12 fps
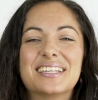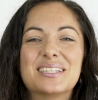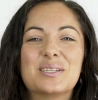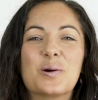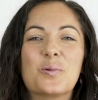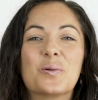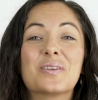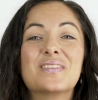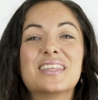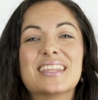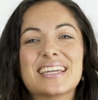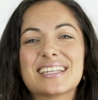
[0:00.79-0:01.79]
So one of
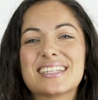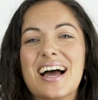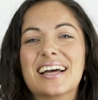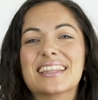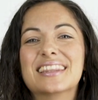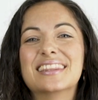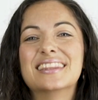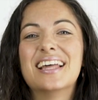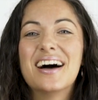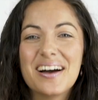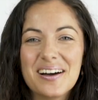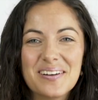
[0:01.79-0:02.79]
the things I
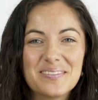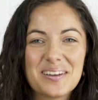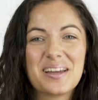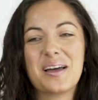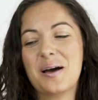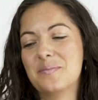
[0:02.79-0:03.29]
love